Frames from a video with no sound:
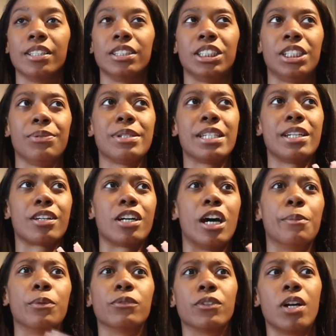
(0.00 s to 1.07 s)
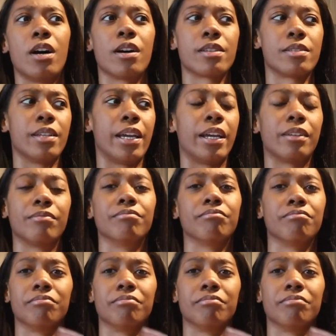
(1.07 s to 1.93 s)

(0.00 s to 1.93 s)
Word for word: She was in a couple vlogs like